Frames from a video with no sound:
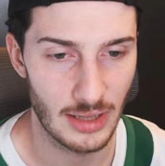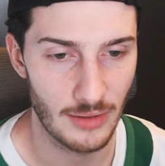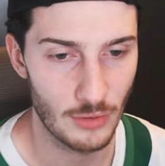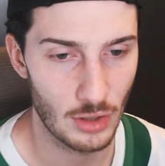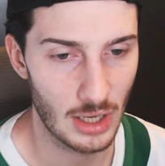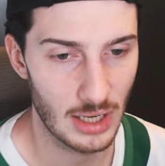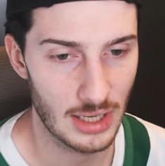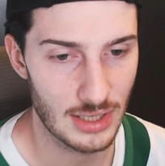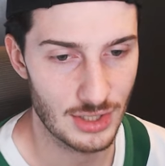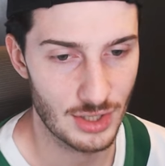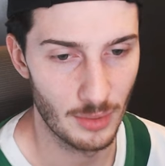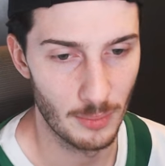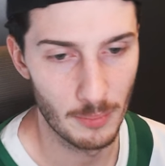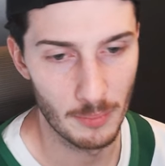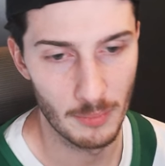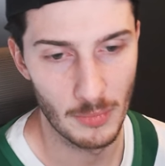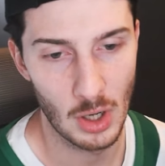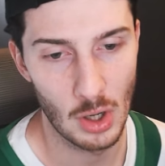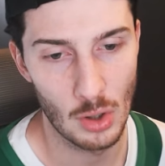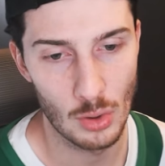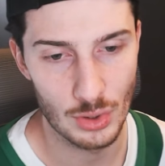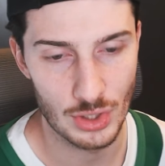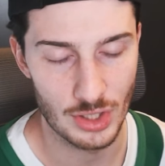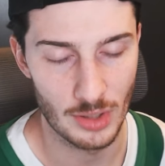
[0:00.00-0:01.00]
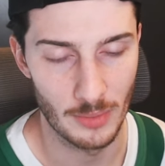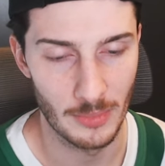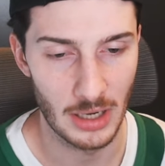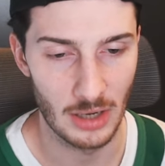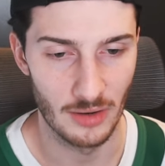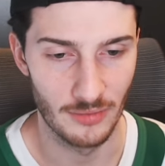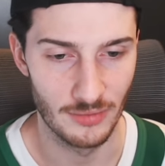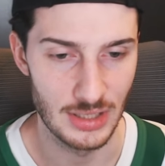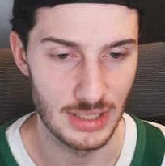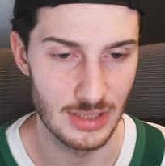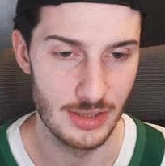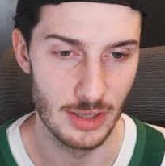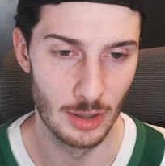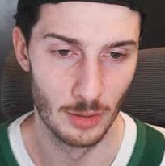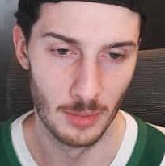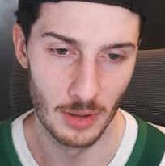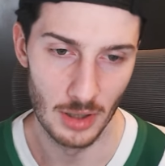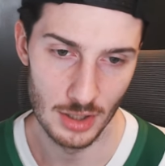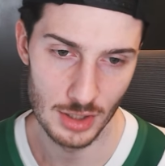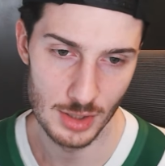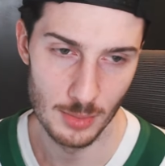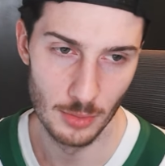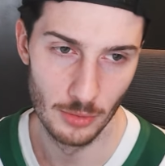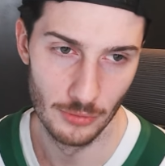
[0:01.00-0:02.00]
you guys the most amount of detail
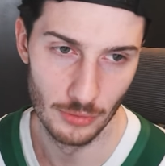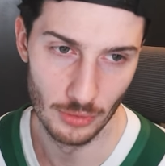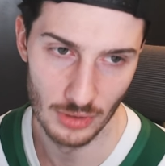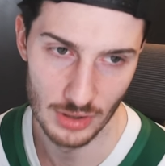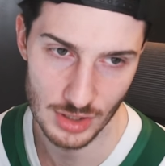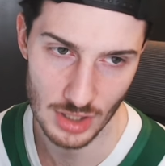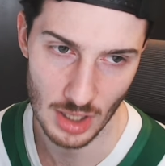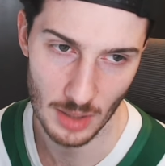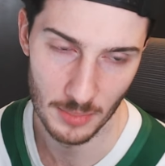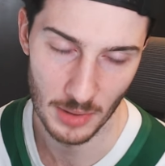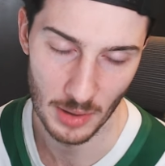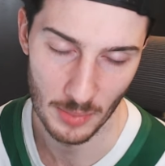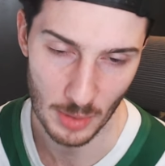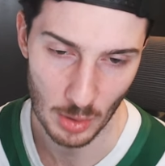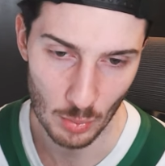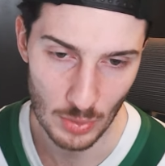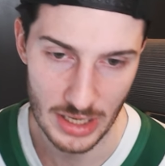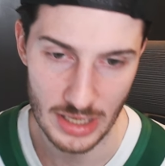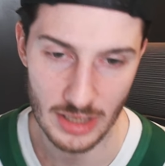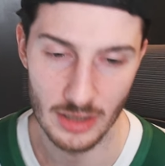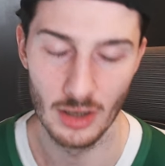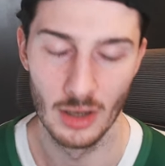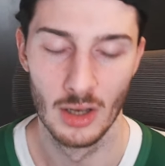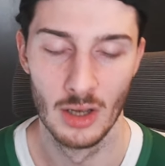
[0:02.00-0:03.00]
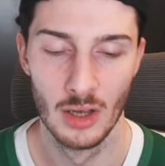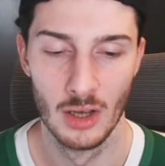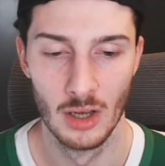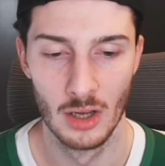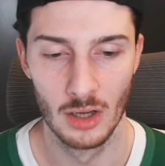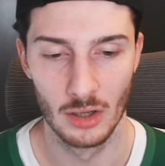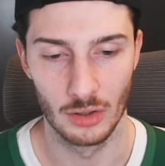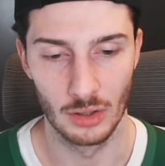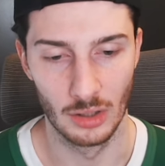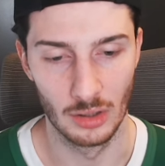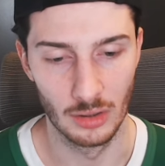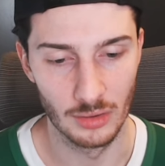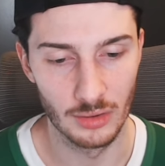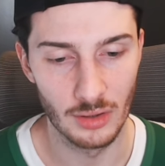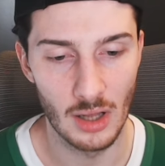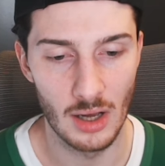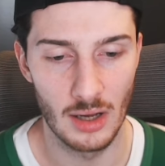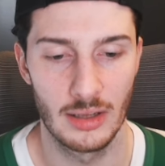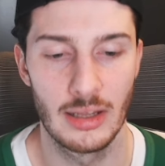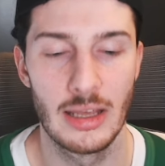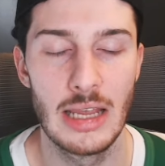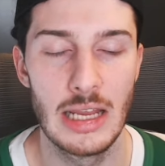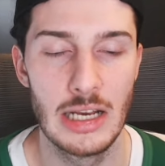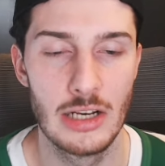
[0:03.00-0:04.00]
possible for this upcoming week. Good
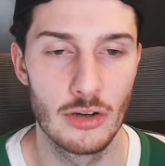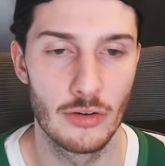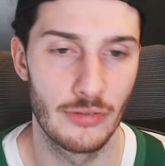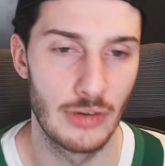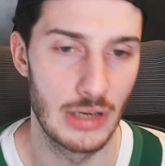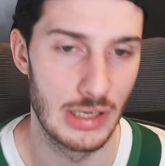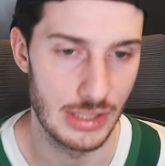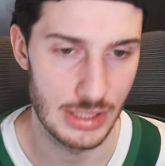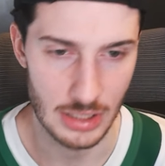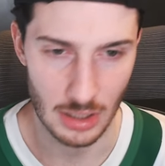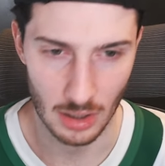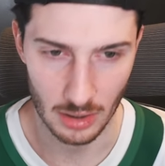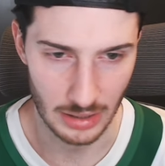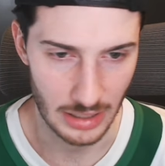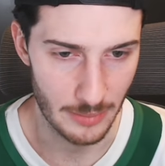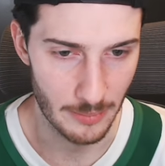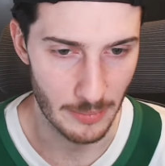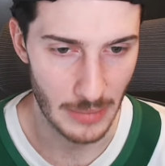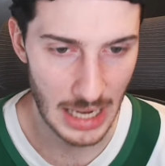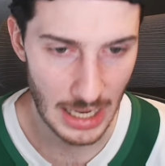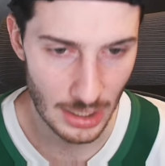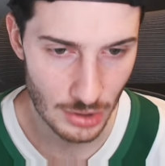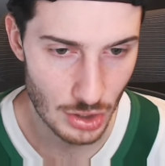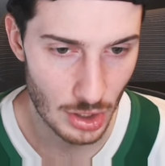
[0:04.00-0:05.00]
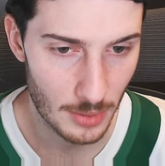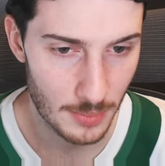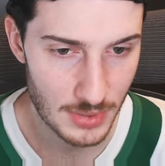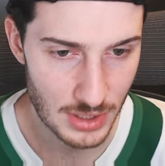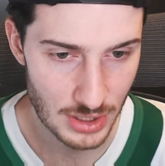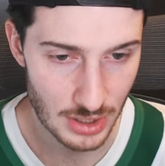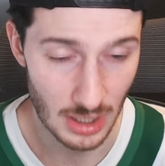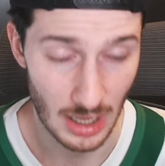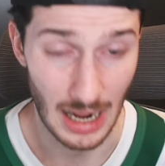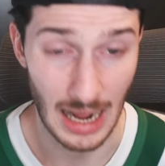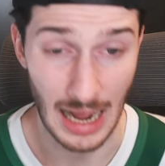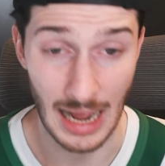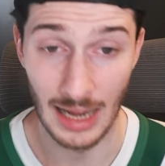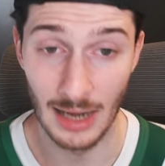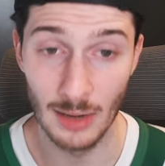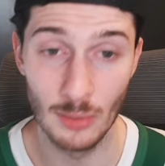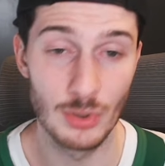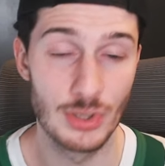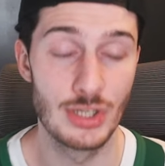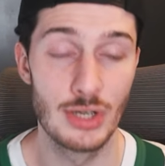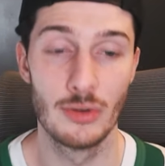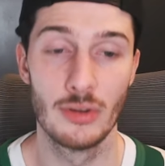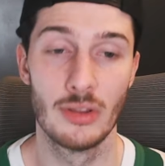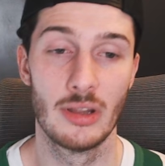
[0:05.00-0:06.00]
luck in your fantasy hockey matchups. I
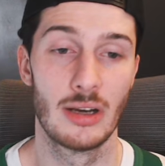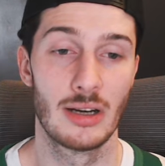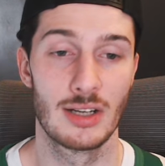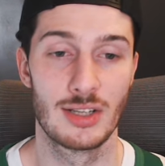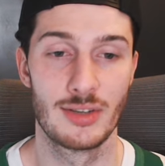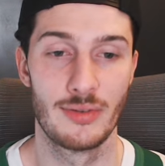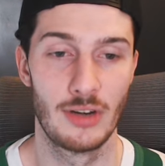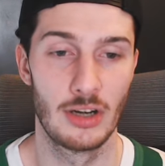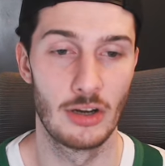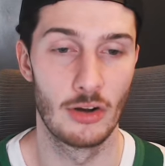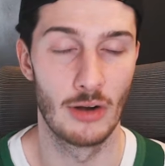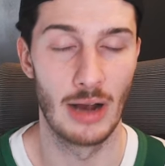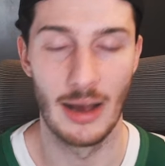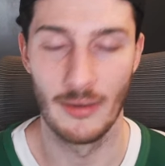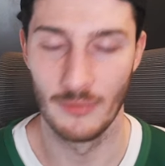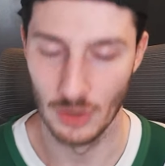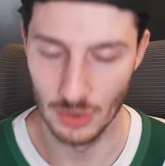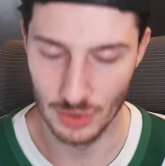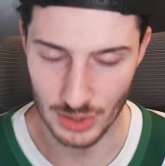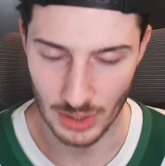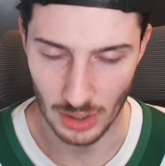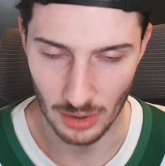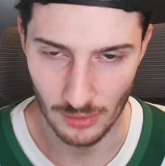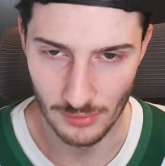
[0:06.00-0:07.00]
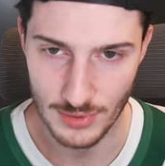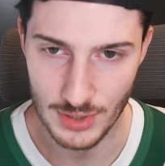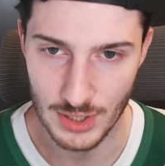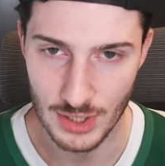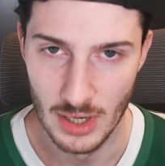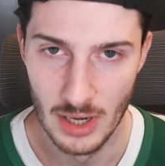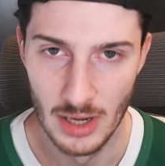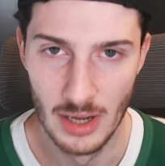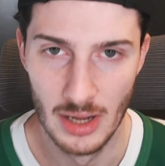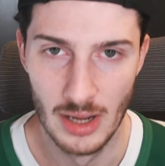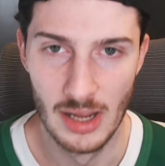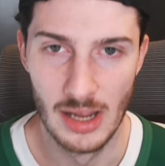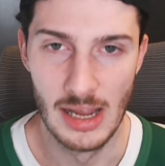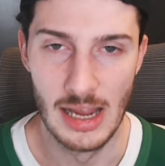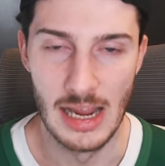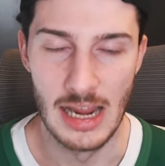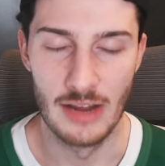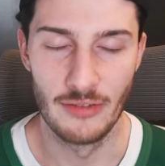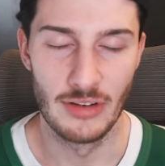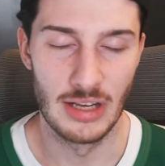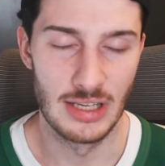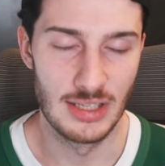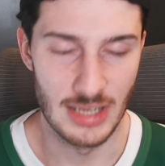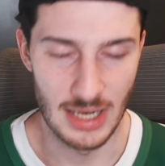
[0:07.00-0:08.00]
will see you in the next video. Have yourselves
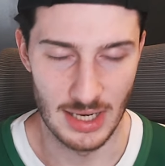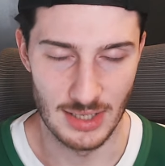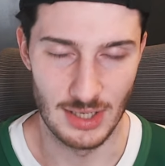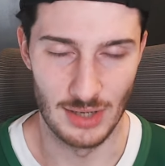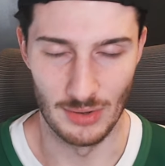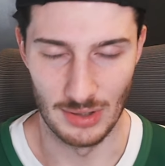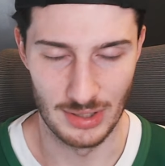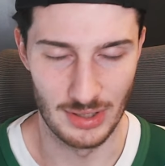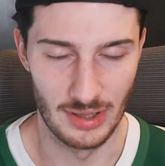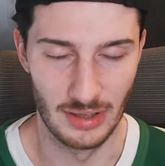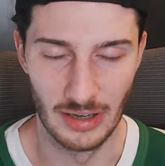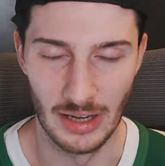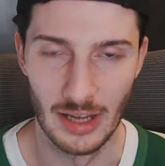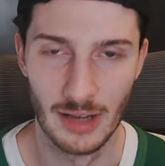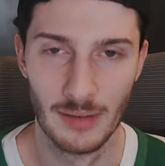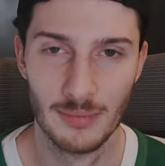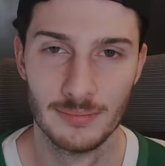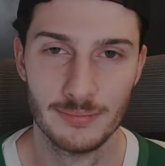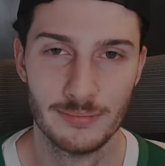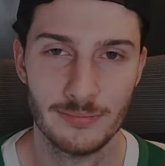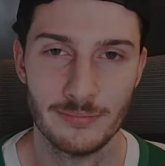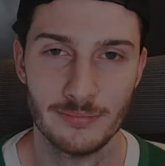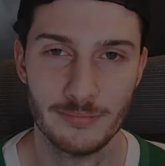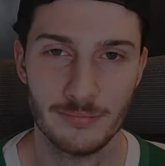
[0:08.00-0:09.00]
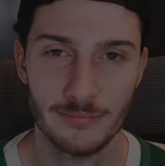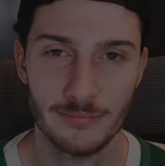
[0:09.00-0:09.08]
a fantastic rest of the day.